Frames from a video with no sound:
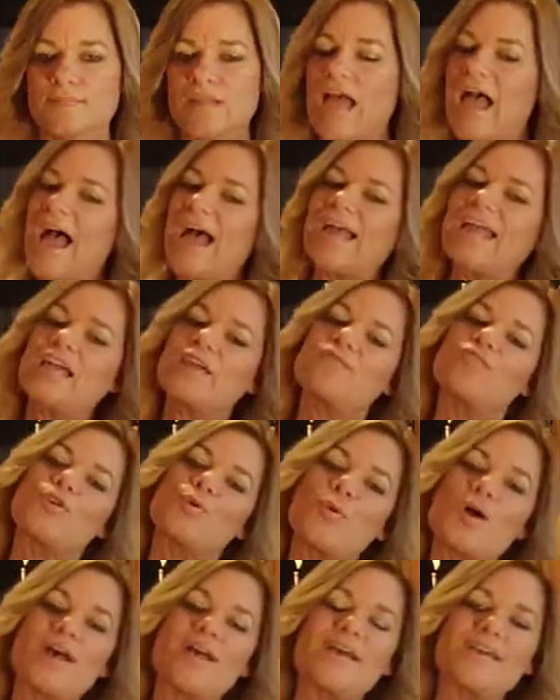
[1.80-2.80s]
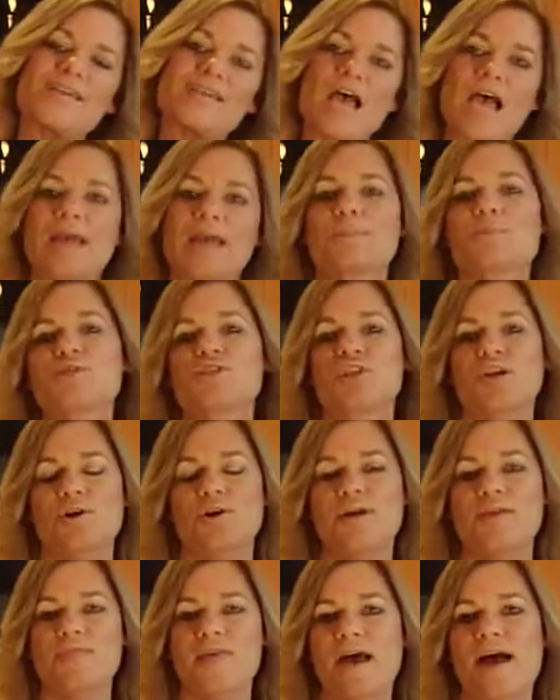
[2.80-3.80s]
Hi everyone, I'm
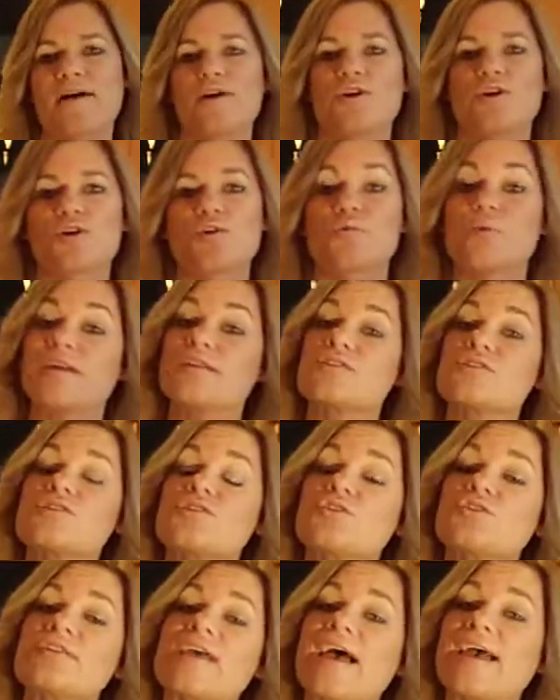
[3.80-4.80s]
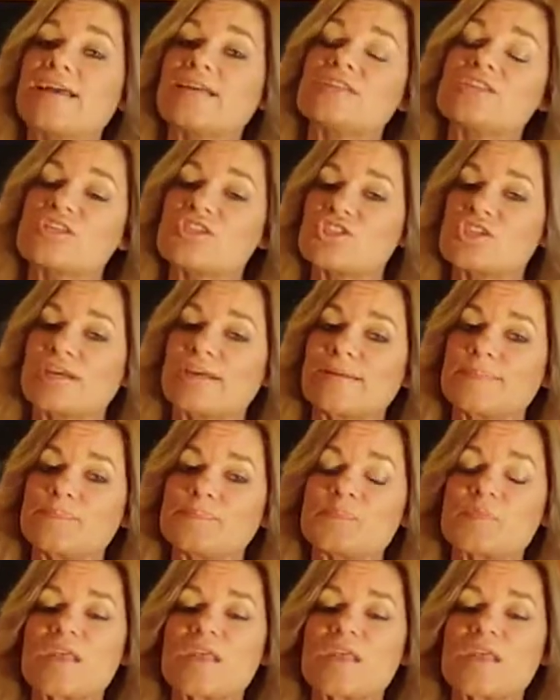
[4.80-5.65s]
Sherry Thacker, registered dietitian.